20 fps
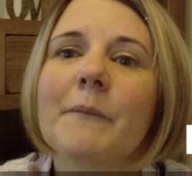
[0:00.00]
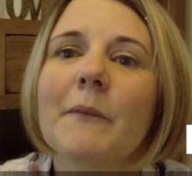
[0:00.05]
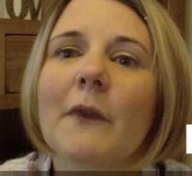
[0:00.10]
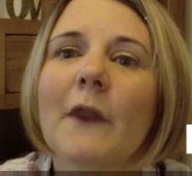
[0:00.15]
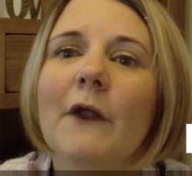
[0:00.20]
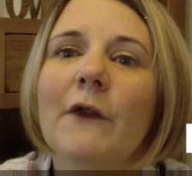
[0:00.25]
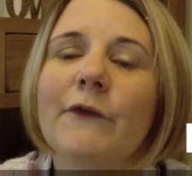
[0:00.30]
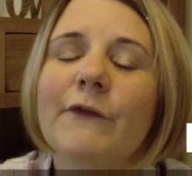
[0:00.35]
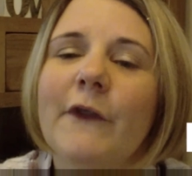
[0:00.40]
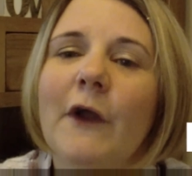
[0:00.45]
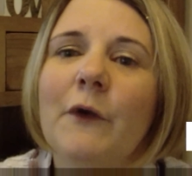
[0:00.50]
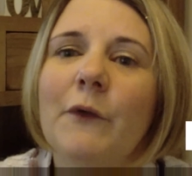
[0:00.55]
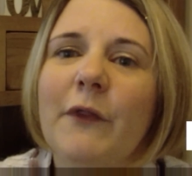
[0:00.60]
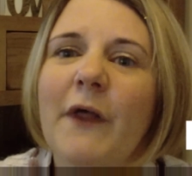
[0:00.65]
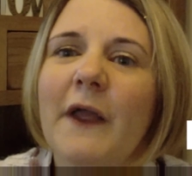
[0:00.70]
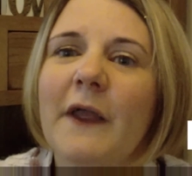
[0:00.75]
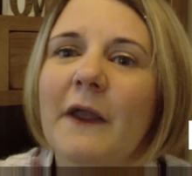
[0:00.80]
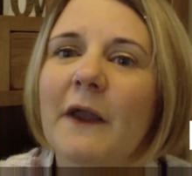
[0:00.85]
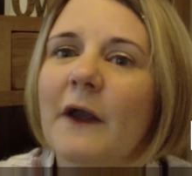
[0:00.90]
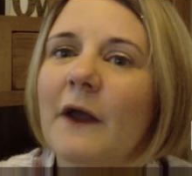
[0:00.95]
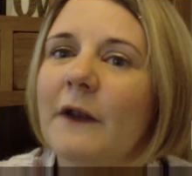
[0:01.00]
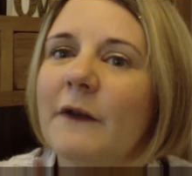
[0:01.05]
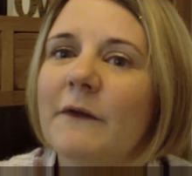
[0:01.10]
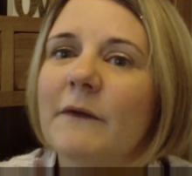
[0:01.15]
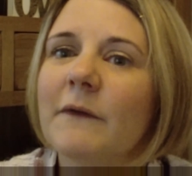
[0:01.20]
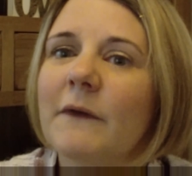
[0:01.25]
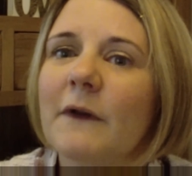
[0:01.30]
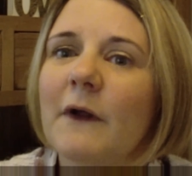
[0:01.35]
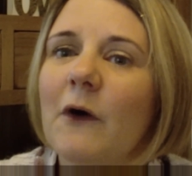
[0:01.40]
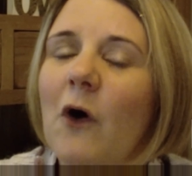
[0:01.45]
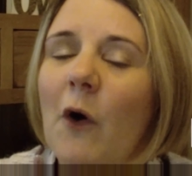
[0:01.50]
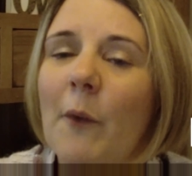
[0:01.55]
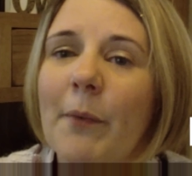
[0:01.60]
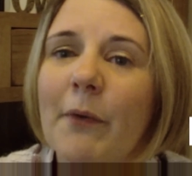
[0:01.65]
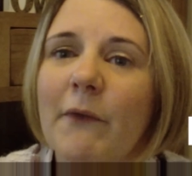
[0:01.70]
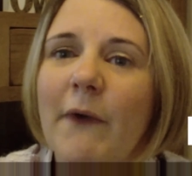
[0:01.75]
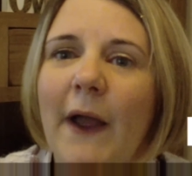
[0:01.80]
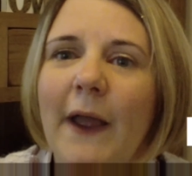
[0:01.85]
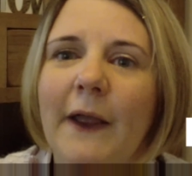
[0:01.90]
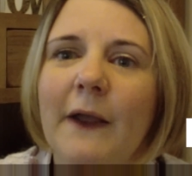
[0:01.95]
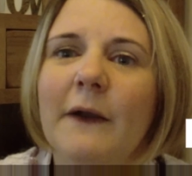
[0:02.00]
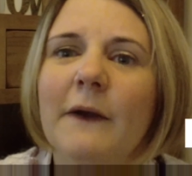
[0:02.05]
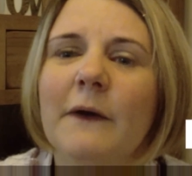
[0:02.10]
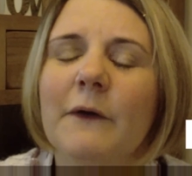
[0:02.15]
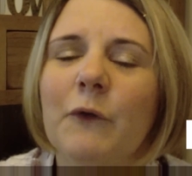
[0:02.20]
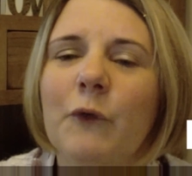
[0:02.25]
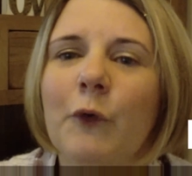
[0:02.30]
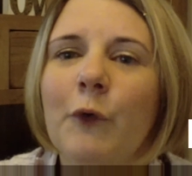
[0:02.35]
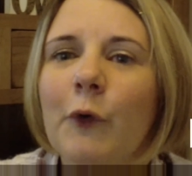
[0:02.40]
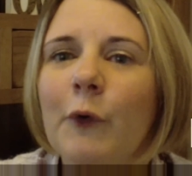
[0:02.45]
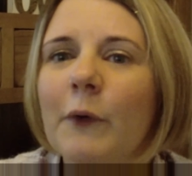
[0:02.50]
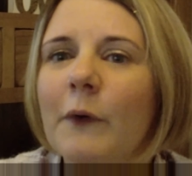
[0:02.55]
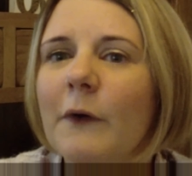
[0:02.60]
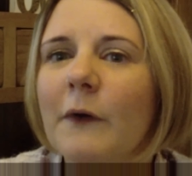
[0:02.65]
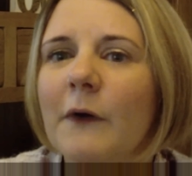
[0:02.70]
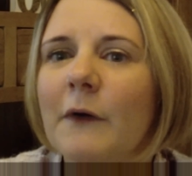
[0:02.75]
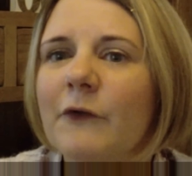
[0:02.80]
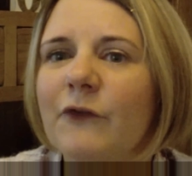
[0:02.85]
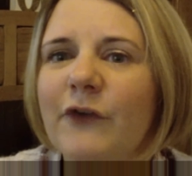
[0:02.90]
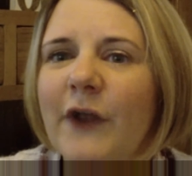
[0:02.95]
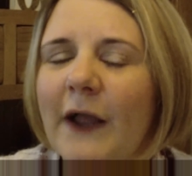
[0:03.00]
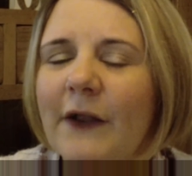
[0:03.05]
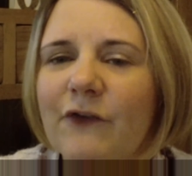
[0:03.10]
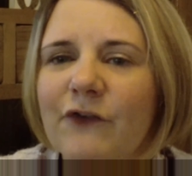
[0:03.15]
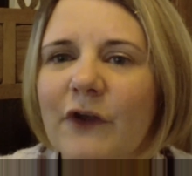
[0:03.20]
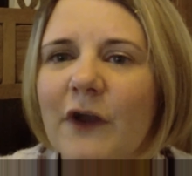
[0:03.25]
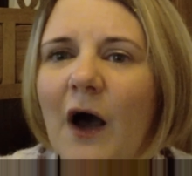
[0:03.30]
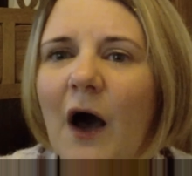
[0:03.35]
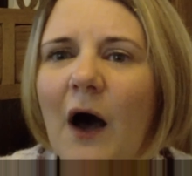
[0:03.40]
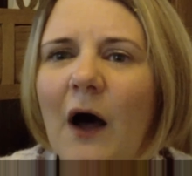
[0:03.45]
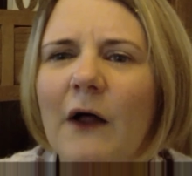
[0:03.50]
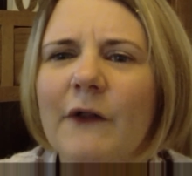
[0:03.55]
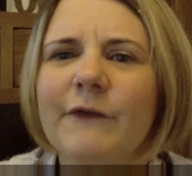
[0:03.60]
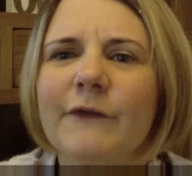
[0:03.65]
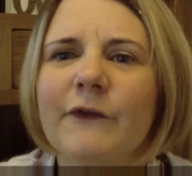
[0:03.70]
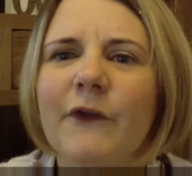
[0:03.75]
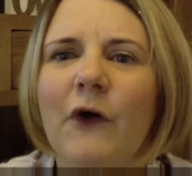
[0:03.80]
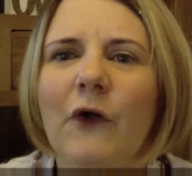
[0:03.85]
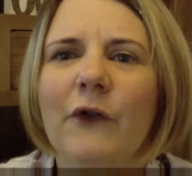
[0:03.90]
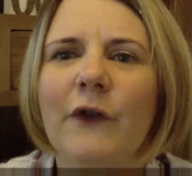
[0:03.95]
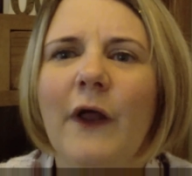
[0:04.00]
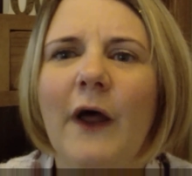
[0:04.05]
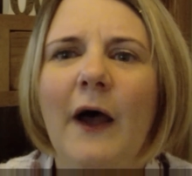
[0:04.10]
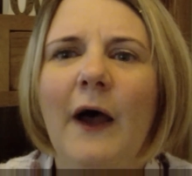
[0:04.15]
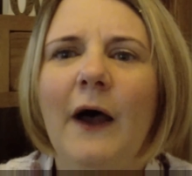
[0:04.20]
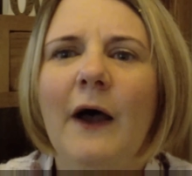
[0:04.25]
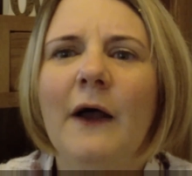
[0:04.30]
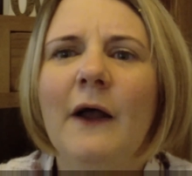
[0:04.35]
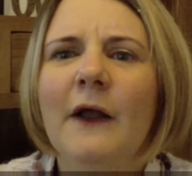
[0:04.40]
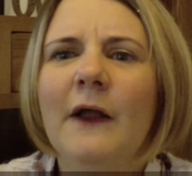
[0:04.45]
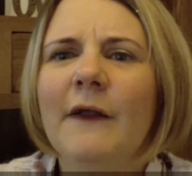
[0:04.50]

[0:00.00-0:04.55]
so they can operate or change a cast on her.